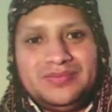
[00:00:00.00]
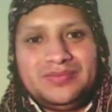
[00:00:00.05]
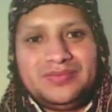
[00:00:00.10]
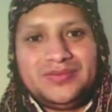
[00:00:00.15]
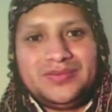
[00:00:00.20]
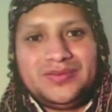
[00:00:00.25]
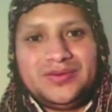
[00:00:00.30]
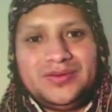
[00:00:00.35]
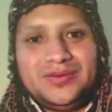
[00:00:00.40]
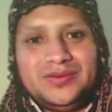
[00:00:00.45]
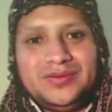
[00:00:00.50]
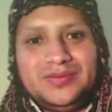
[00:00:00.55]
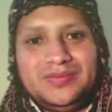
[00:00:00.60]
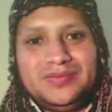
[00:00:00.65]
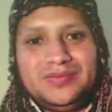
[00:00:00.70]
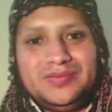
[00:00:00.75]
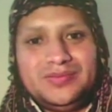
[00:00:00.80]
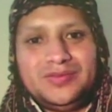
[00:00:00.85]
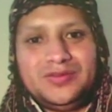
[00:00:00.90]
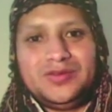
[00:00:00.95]
No?
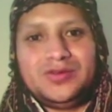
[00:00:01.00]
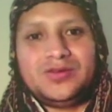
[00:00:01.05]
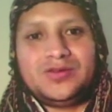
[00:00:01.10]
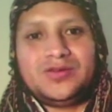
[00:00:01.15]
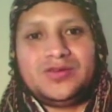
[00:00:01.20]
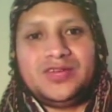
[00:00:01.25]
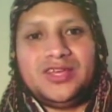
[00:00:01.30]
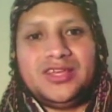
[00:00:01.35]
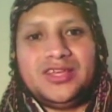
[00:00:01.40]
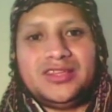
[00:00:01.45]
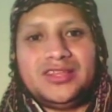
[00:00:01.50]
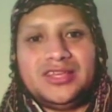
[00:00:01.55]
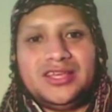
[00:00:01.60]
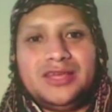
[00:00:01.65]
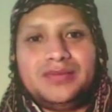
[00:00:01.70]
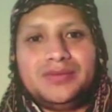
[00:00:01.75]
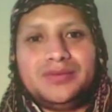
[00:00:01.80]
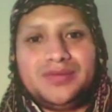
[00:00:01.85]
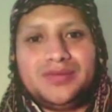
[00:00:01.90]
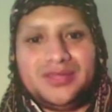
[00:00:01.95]
You create
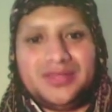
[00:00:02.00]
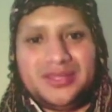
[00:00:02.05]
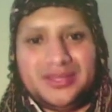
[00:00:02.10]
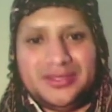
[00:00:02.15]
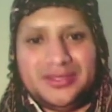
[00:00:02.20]
everything.